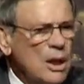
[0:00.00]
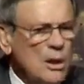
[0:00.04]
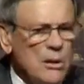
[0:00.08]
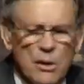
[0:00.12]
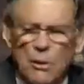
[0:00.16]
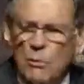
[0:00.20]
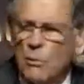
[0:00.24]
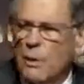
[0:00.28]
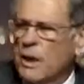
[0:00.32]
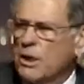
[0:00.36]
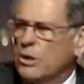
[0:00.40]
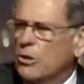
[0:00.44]

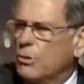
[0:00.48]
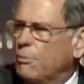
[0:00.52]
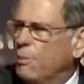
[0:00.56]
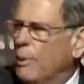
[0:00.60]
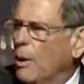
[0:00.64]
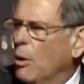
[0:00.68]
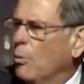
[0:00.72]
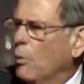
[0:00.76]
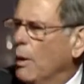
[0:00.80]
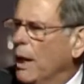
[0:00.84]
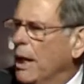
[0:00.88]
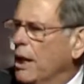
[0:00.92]
the
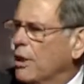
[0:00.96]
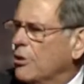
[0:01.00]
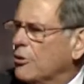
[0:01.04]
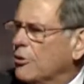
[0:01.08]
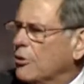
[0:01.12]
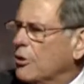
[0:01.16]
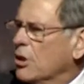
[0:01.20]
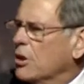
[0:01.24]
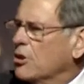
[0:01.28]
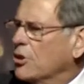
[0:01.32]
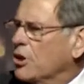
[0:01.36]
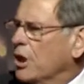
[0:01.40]
whisper wakes,
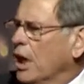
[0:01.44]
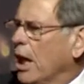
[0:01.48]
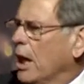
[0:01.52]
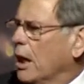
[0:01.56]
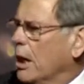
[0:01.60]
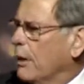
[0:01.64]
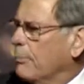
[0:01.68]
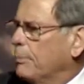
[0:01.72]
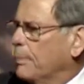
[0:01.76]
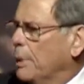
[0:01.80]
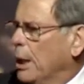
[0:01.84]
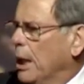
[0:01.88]
the
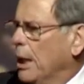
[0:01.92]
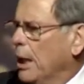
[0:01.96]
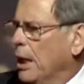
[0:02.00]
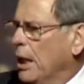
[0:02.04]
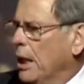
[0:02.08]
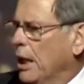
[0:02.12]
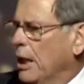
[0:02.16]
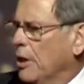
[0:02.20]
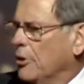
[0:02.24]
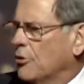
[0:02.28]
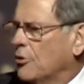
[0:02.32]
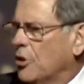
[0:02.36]
shouter
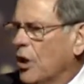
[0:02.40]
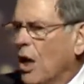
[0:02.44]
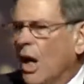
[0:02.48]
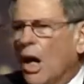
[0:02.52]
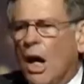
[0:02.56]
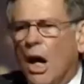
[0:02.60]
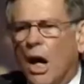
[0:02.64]
plays